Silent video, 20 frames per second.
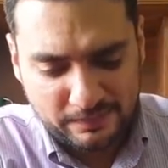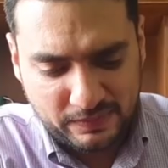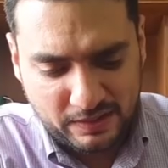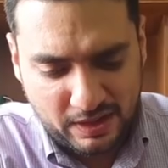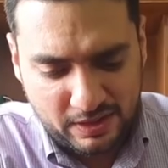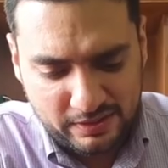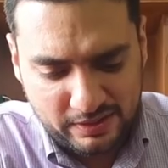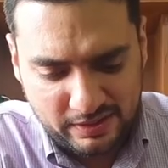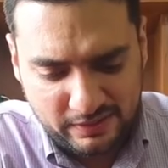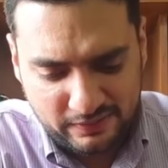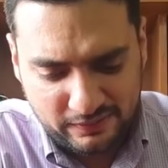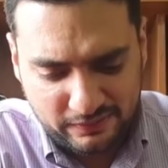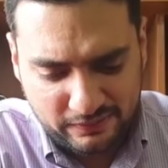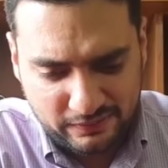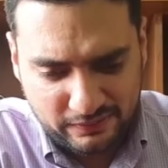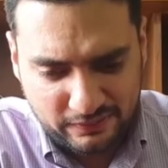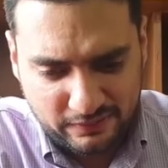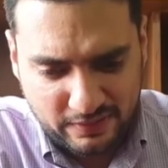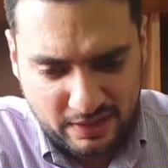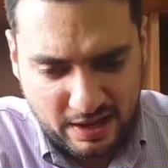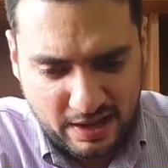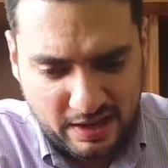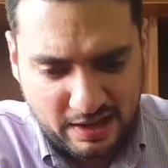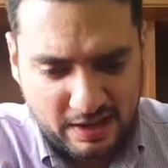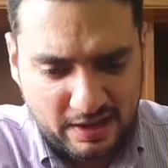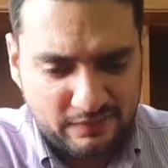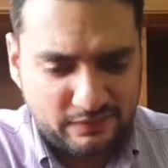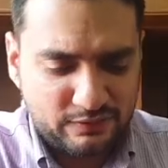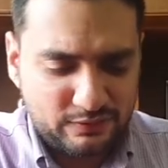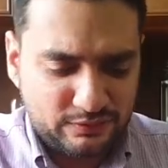Now if I
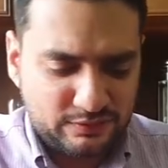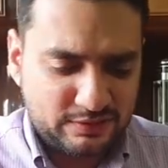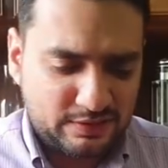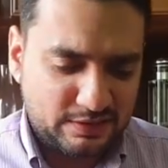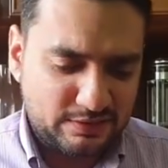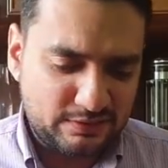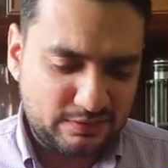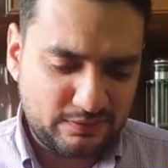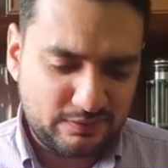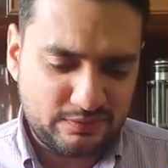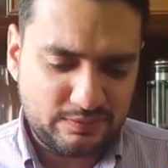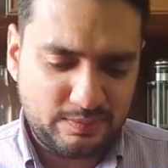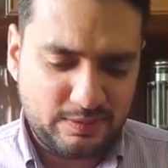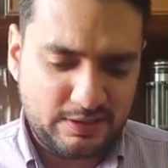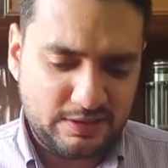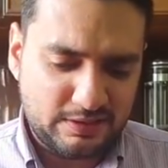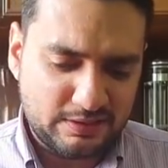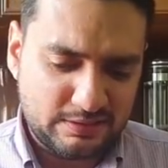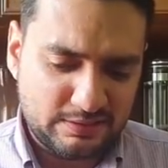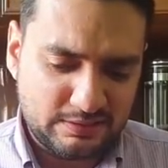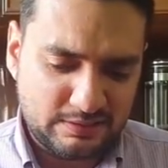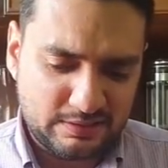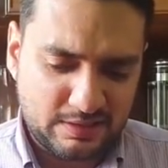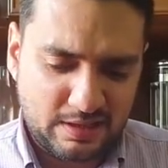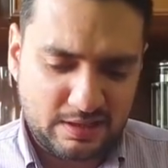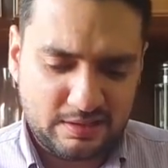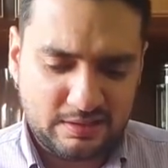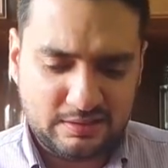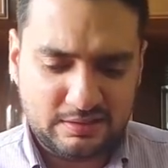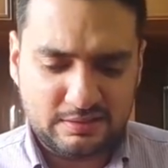have two sets of speakers
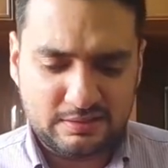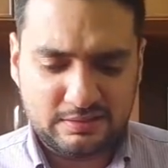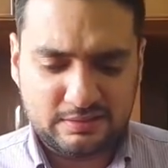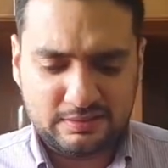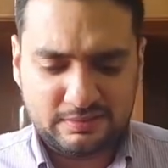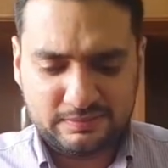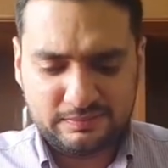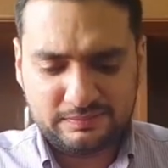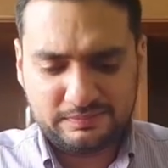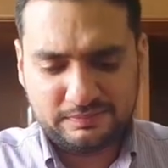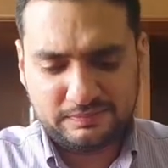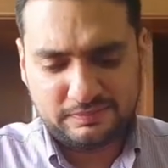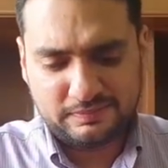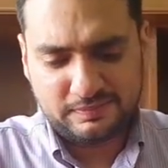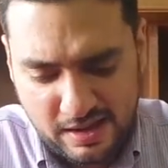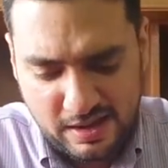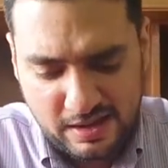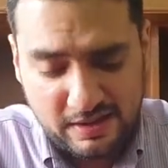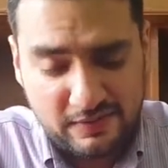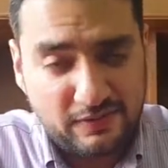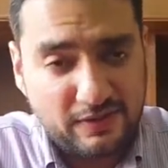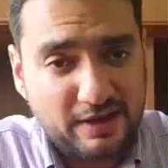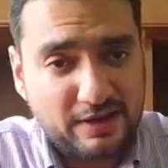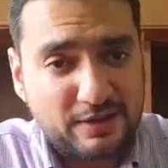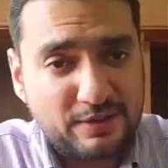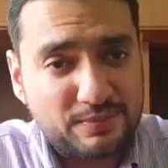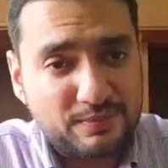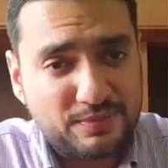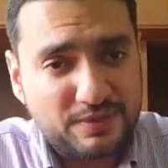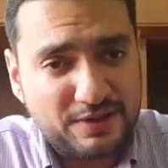and uh, if I
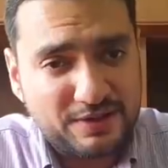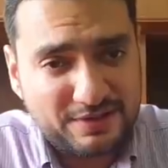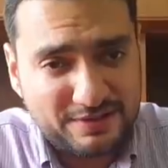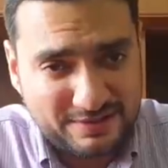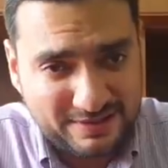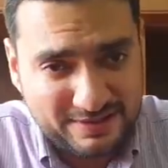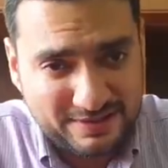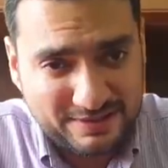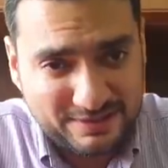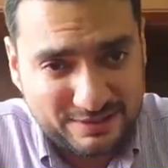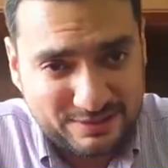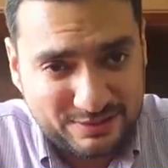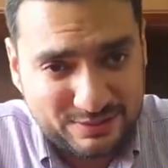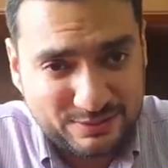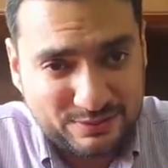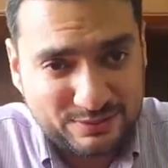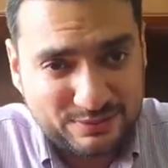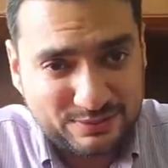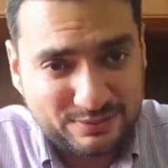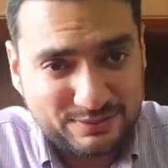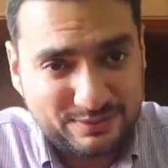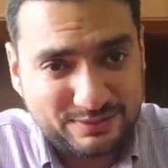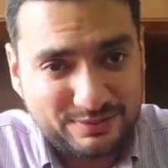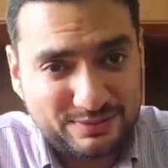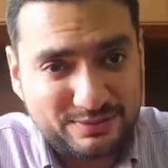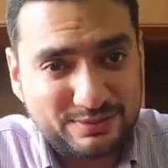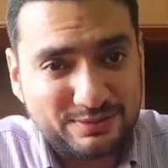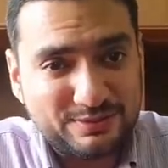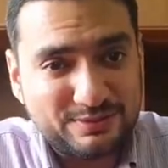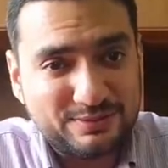compare these to,
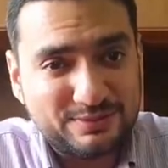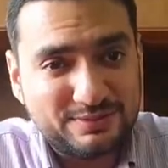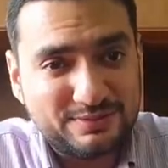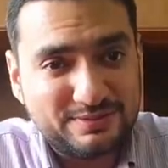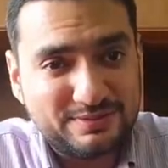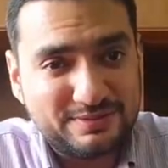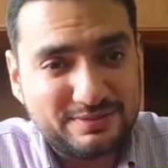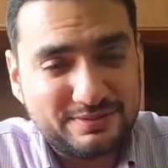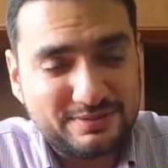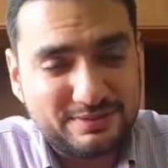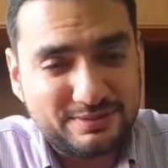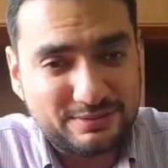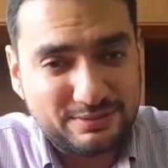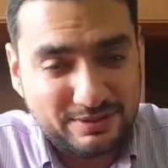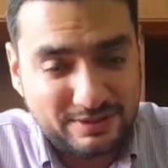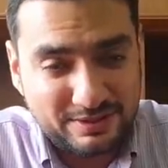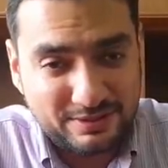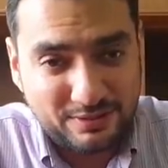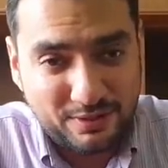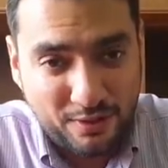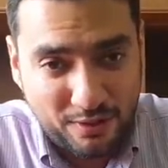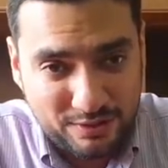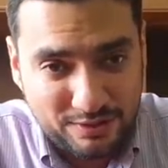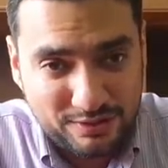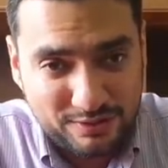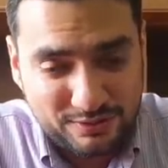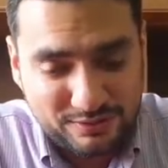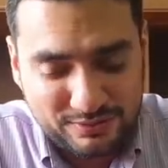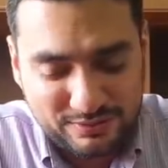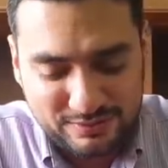to, to their
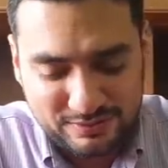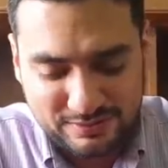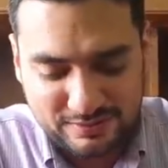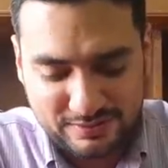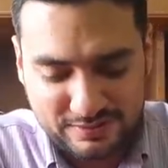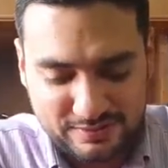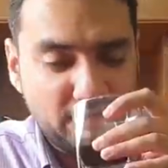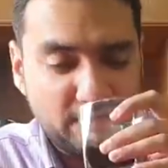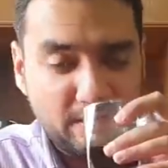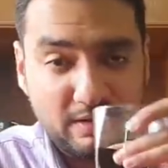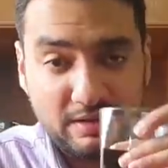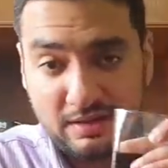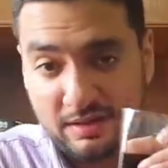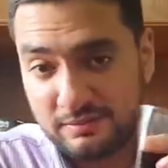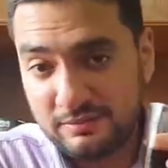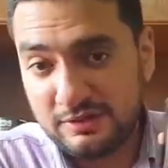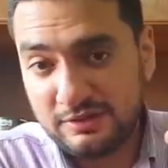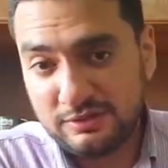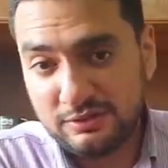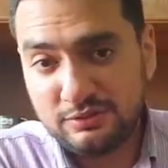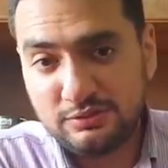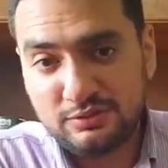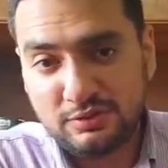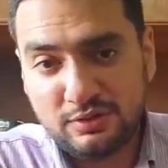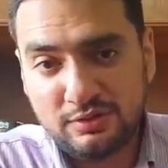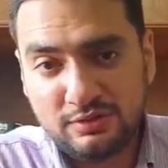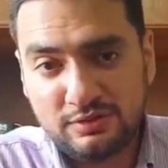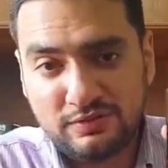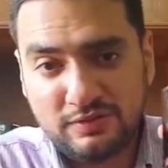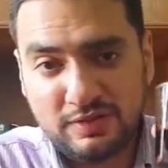audio, and I'm a huge
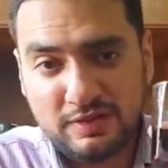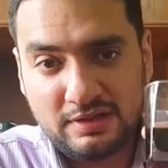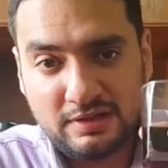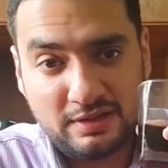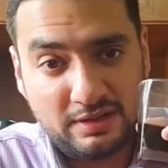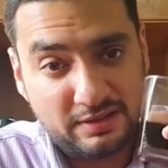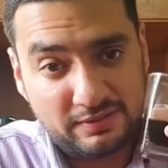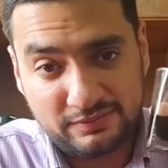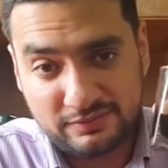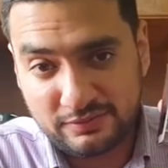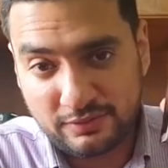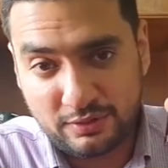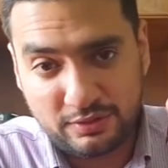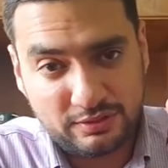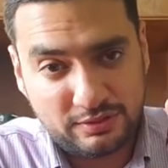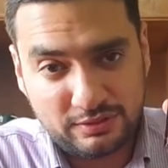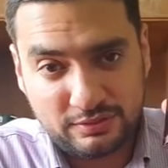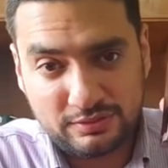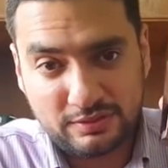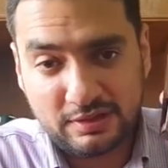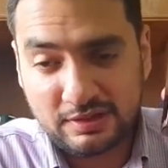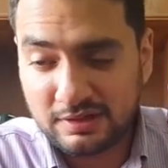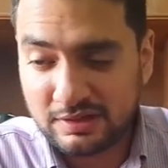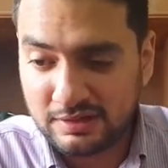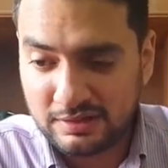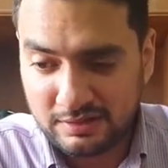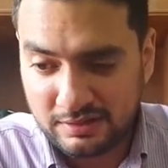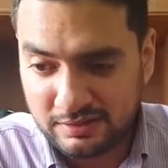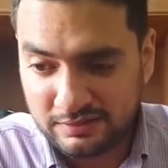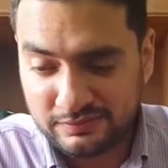audiophile, I love audio and I
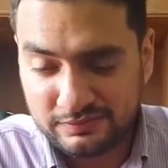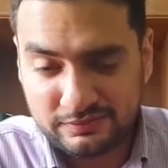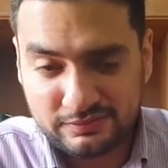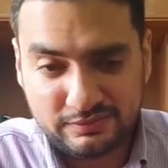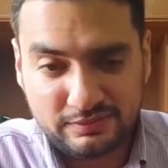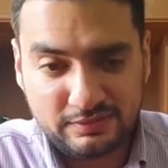love